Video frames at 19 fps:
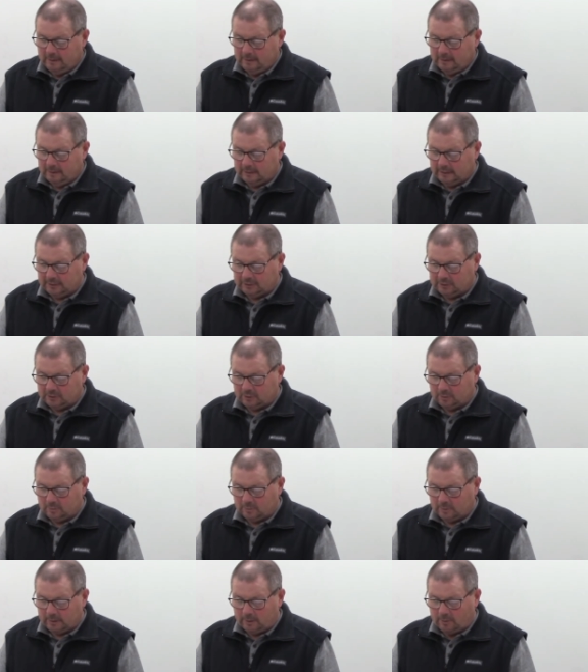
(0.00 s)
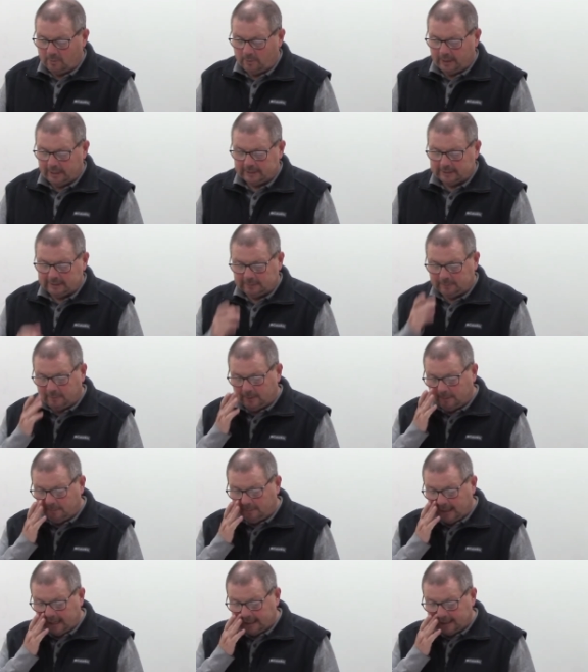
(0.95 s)
let your requests be
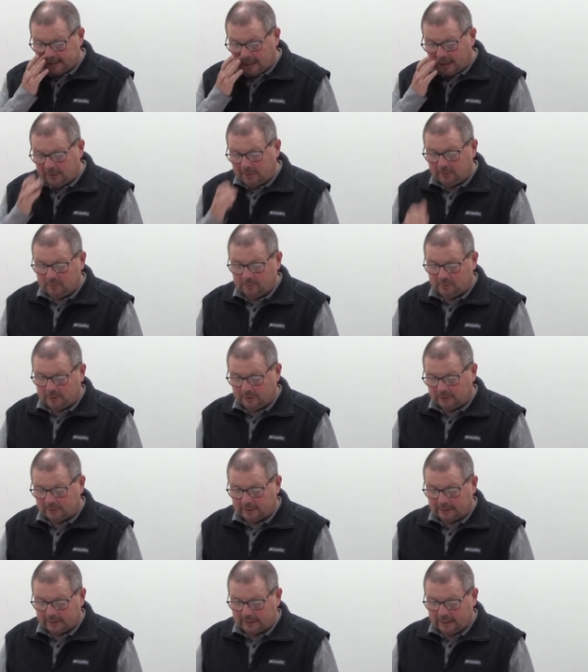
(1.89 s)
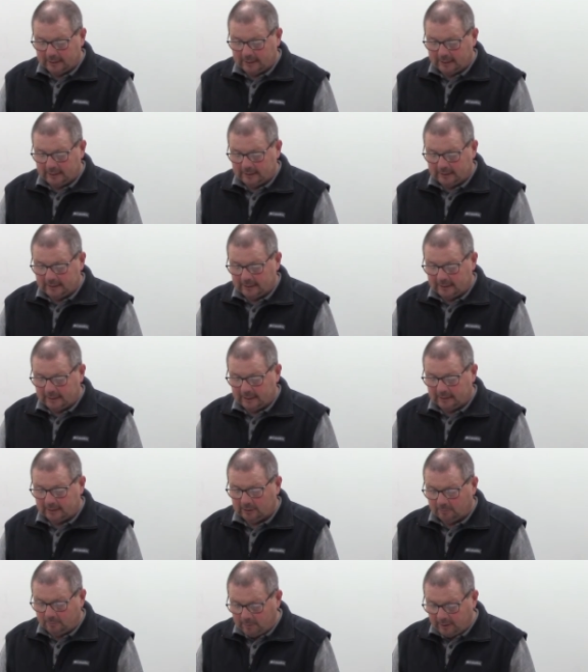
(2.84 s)
made known unto God,
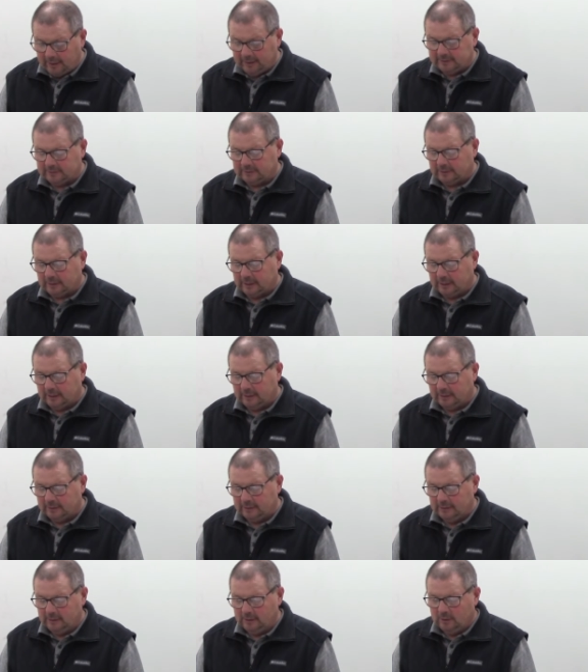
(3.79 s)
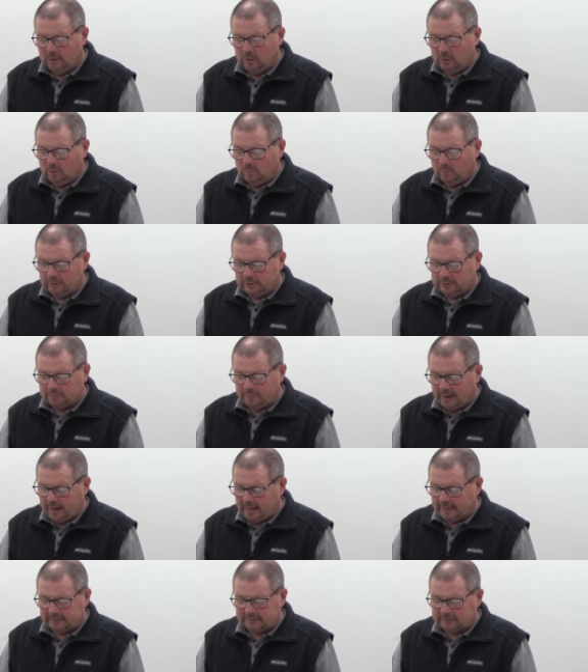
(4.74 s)
and the peace of God, which
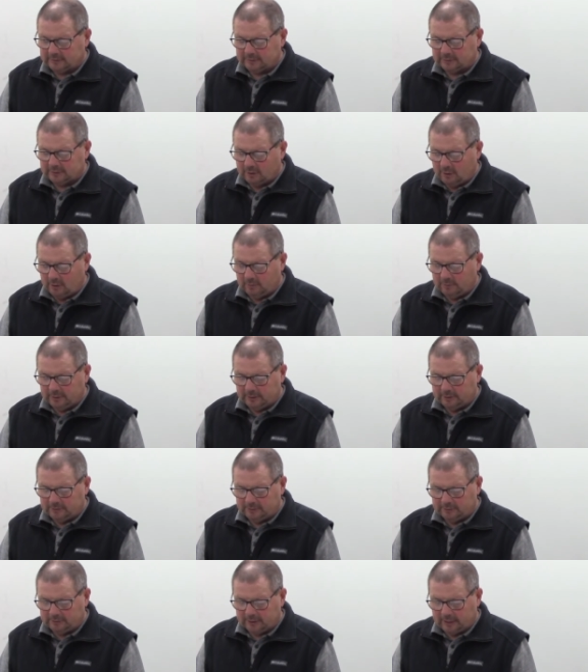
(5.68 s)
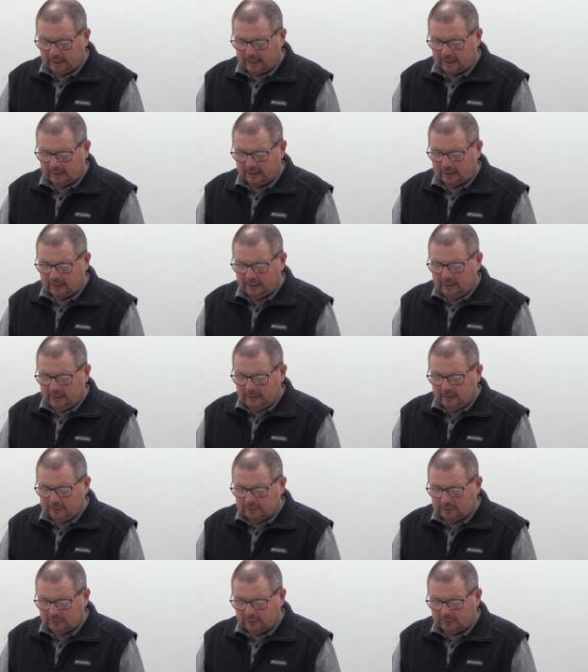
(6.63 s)
passes all understanding,
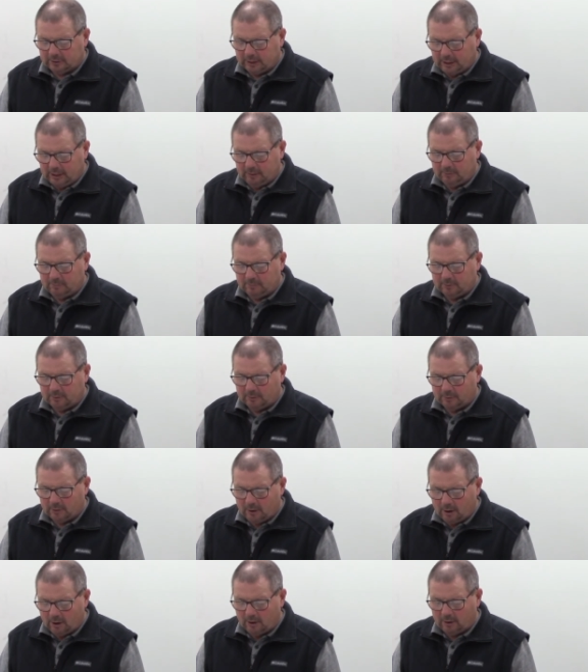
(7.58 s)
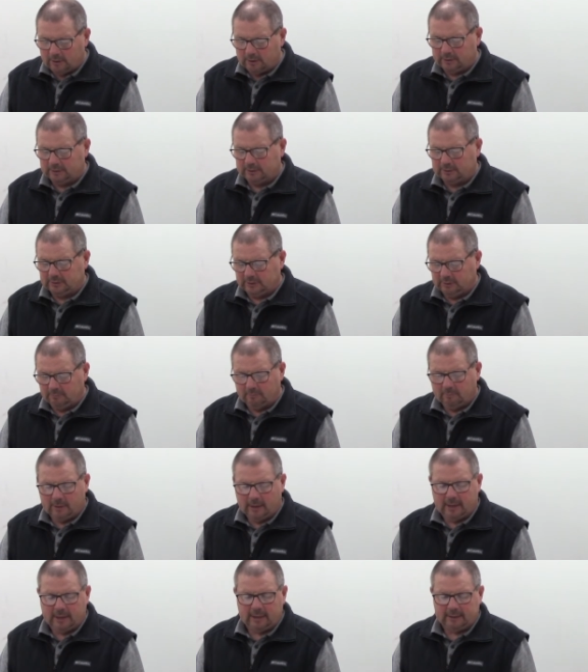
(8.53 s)
shall keep your hearts and
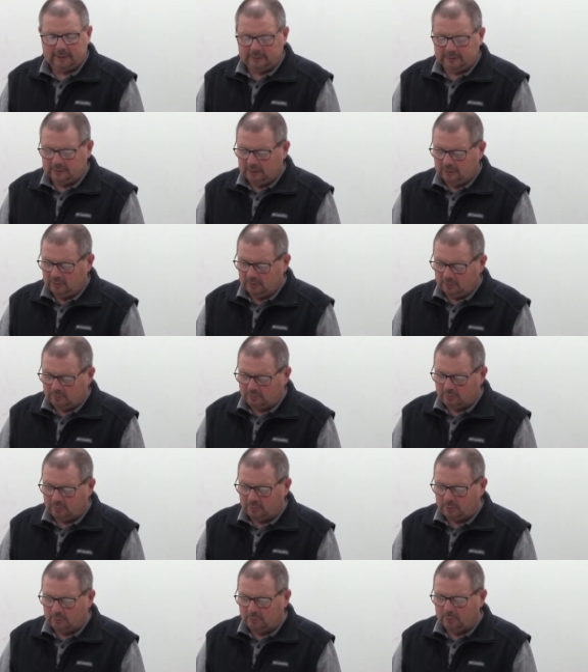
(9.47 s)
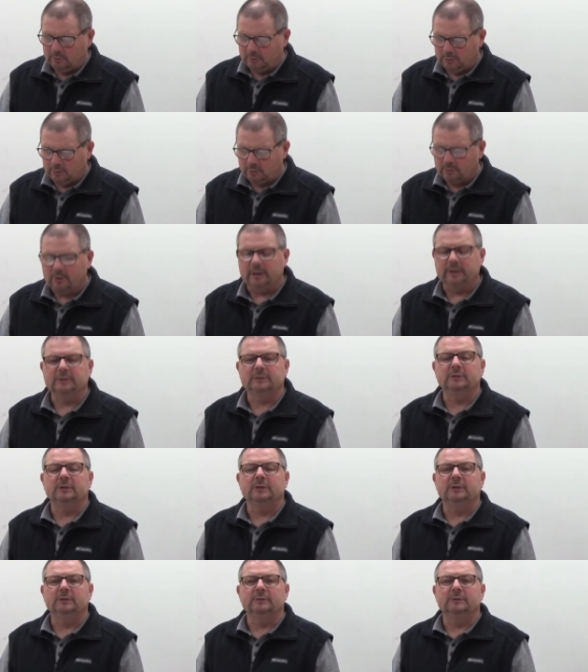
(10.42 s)
minds through Christ
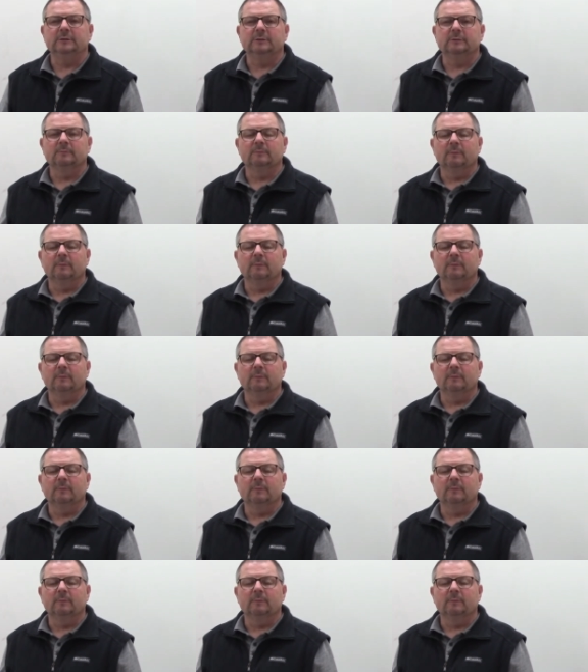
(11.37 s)
Jesus.